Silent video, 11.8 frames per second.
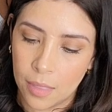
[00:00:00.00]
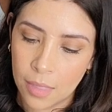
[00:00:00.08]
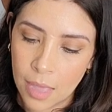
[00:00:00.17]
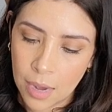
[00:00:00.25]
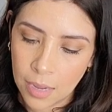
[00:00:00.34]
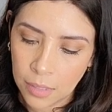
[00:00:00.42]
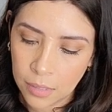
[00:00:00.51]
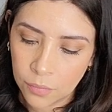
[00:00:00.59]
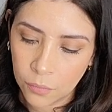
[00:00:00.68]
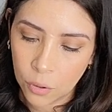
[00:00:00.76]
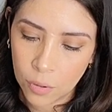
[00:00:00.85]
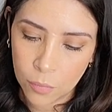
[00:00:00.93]
That
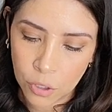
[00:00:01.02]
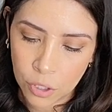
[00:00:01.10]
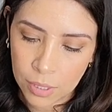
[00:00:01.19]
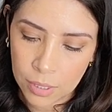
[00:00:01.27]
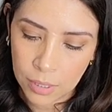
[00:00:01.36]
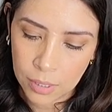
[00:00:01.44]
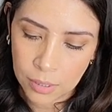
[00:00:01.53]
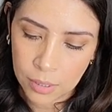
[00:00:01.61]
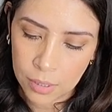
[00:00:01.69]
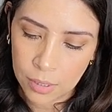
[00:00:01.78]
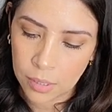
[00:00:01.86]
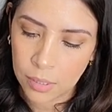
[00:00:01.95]
is for emergencies,
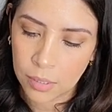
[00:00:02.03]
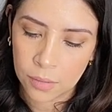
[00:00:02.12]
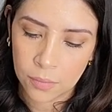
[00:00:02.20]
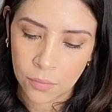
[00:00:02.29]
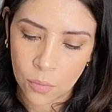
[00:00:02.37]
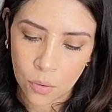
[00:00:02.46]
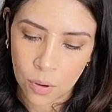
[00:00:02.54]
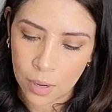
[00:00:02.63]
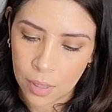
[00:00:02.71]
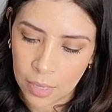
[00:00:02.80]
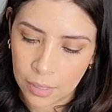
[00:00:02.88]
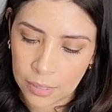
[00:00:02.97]
and this is for,
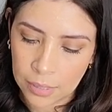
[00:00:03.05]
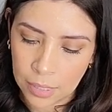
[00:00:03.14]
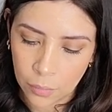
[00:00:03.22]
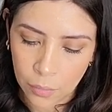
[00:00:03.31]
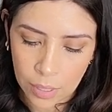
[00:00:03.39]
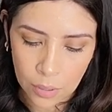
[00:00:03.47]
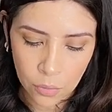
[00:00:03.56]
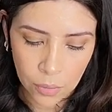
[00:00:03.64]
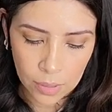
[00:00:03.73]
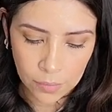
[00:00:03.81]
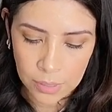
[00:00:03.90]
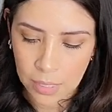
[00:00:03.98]
like I said, when I
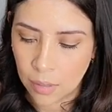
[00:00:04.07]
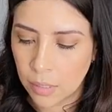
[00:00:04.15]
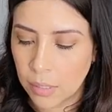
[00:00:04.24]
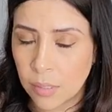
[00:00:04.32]
go out of town.